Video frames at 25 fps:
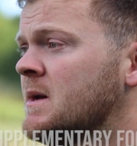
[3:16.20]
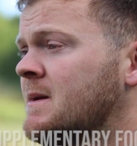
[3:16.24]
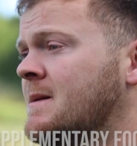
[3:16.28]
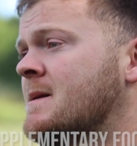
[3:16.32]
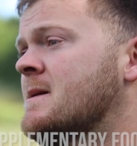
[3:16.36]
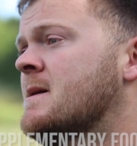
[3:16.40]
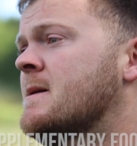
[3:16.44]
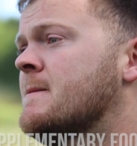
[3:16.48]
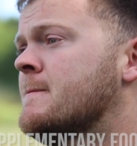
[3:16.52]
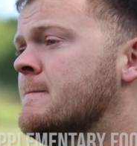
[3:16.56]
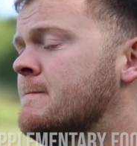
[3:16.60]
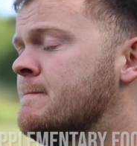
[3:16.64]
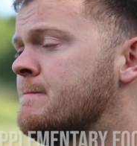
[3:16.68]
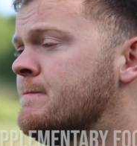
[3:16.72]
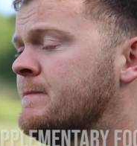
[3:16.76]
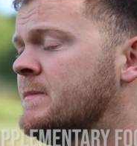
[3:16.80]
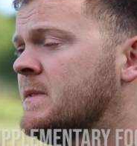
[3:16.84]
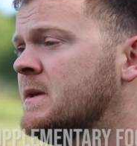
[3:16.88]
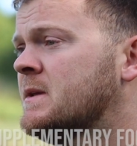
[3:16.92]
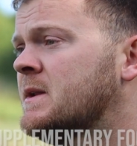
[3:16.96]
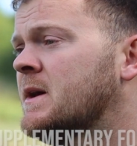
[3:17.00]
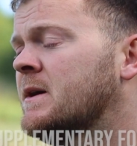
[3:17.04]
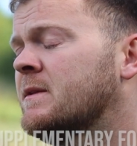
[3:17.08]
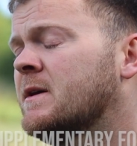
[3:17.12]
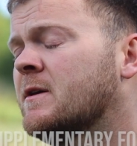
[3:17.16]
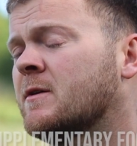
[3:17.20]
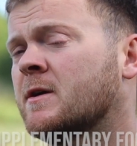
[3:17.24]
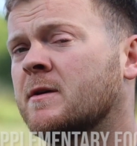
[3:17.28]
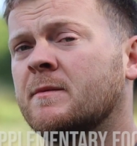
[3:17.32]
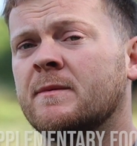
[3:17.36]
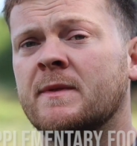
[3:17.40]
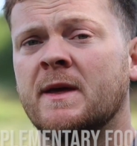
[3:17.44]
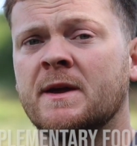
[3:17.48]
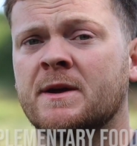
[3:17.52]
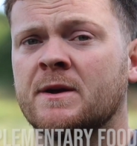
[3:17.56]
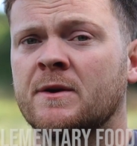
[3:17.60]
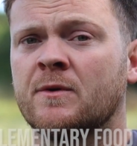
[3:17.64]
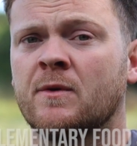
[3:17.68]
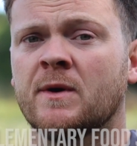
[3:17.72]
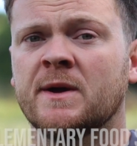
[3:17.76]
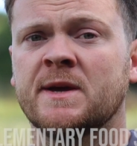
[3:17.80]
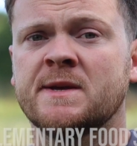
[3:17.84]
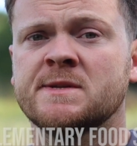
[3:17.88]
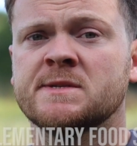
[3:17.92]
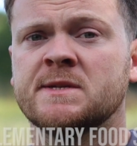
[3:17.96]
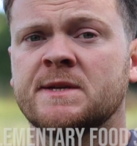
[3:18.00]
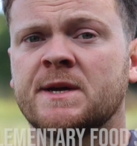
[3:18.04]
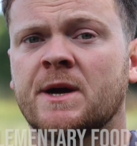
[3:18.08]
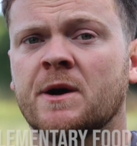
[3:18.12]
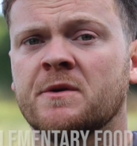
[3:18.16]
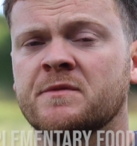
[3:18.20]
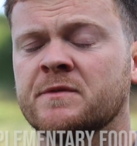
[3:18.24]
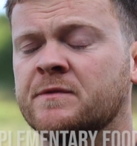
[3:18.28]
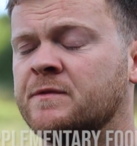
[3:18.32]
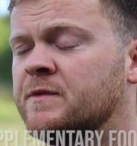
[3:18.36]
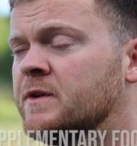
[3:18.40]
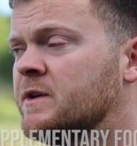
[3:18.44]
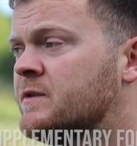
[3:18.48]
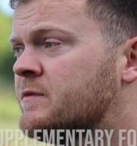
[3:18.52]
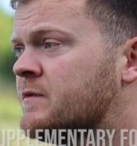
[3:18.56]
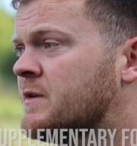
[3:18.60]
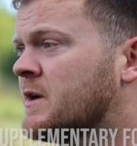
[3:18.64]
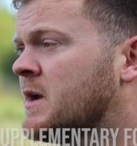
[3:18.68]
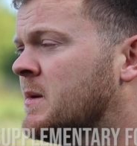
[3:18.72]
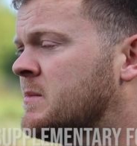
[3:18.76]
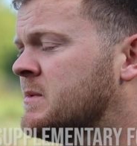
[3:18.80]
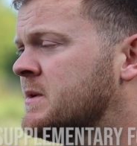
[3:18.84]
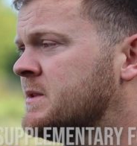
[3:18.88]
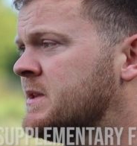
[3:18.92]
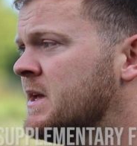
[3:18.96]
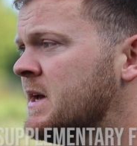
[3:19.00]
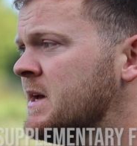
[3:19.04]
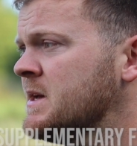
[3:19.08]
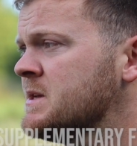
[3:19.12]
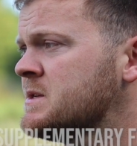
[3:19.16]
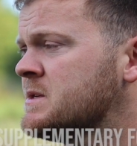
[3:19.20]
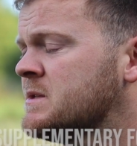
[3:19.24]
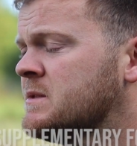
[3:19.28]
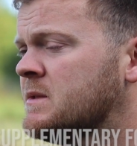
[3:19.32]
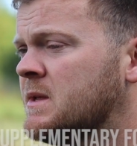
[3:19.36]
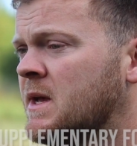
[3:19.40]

You know, they can quite easily go off the feed for a couple of days,